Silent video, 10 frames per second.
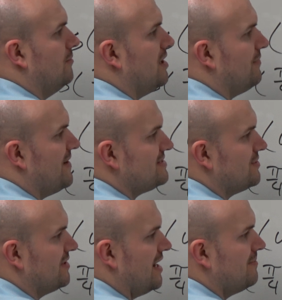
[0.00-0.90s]
Well, that's
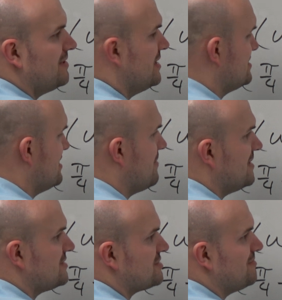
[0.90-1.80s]
OK, because that
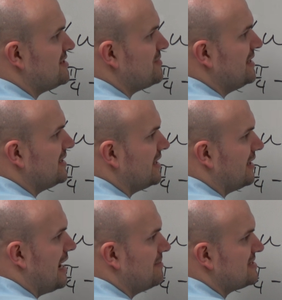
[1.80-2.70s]
may, just means we need to get
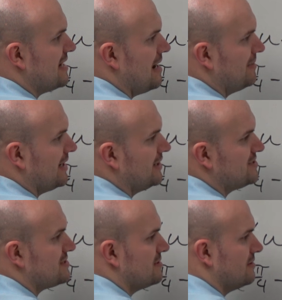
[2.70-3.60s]
common
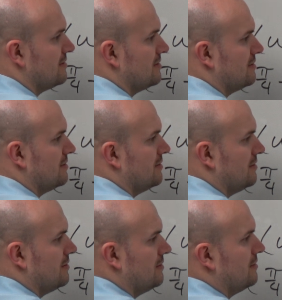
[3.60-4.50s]
denominators.
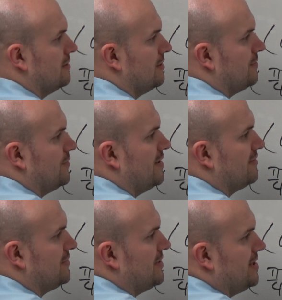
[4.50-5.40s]
3
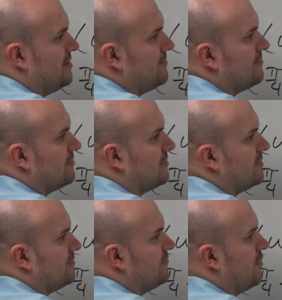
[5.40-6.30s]
over 3,
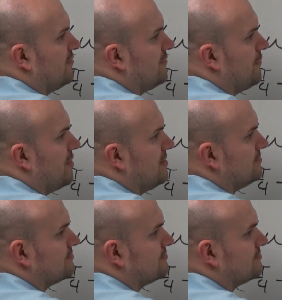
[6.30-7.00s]
4 over 4.